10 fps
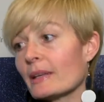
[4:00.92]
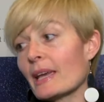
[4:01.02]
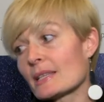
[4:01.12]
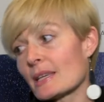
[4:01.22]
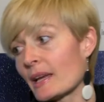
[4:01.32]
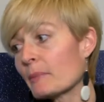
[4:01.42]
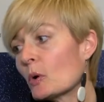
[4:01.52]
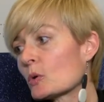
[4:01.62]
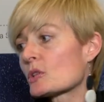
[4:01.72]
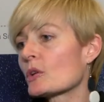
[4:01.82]
yes, and I'm
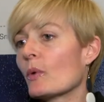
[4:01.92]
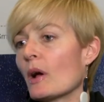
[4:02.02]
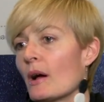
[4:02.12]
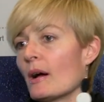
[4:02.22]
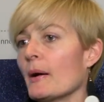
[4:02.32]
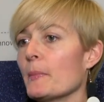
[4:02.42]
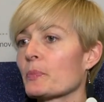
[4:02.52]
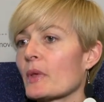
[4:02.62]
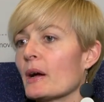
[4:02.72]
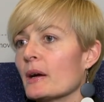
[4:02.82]
also
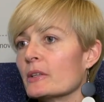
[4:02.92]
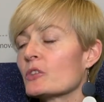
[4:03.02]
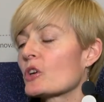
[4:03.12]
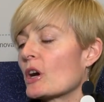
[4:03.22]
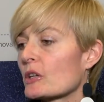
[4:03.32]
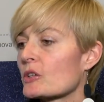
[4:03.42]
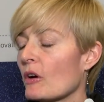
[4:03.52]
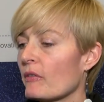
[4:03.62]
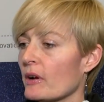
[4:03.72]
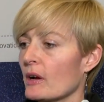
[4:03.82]
in charge
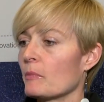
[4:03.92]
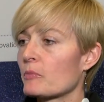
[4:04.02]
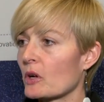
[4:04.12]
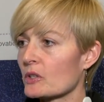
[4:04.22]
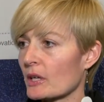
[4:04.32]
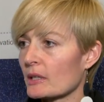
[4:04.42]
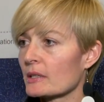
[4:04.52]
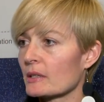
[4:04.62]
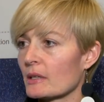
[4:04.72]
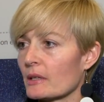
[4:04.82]
of a
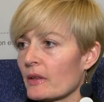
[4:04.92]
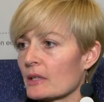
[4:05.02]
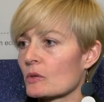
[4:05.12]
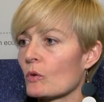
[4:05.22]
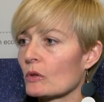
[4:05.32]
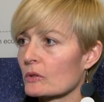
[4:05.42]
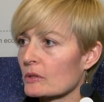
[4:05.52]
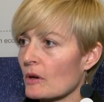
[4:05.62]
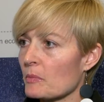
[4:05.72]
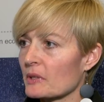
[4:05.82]
project that's called
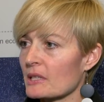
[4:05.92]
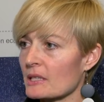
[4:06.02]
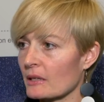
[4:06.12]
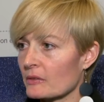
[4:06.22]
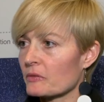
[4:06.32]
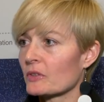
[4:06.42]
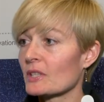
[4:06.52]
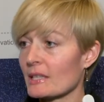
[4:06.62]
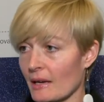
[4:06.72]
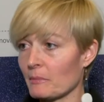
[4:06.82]
Competence Center for
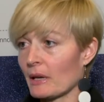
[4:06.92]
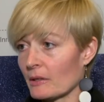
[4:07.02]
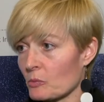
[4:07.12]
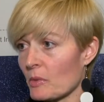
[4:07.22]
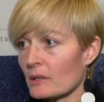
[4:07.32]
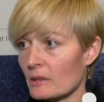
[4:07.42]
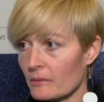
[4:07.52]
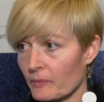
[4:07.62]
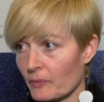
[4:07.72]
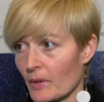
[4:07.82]
Design Management.
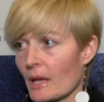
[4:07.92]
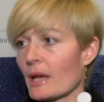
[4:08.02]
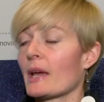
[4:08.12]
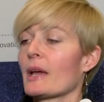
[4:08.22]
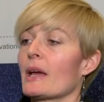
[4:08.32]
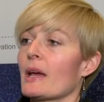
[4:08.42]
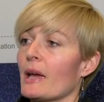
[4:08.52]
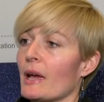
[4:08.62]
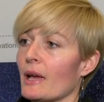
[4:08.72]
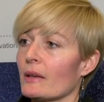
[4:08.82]

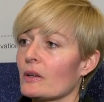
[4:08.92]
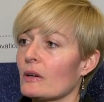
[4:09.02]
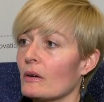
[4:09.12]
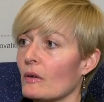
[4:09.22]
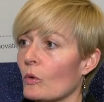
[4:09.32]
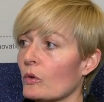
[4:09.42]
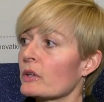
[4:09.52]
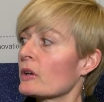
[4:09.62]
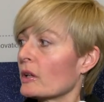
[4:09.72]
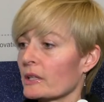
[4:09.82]
And all
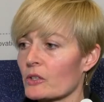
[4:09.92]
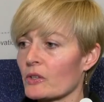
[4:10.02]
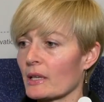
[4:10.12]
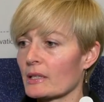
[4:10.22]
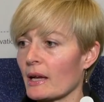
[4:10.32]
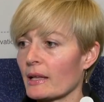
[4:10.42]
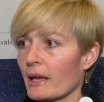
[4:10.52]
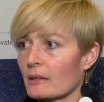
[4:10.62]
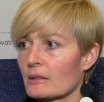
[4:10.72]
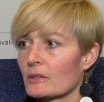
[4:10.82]
the knowledge that I
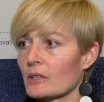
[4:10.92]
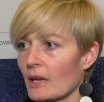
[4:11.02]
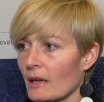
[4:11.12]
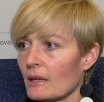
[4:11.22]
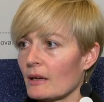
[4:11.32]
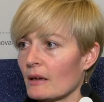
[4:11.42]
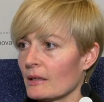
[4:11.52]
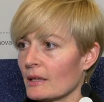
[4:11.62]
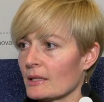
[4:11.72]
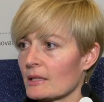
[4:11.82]
get today
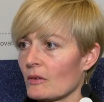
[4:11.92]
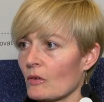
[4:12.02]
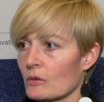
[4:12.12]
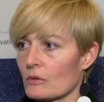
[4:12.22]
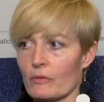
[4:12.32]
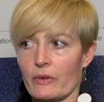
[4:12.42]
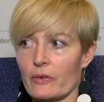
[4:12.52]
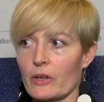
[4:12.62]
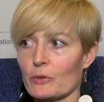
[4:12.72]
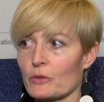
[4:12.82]
is also
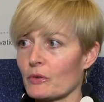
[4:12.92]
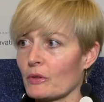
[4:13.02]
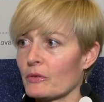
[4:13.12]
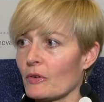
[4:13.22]
very useful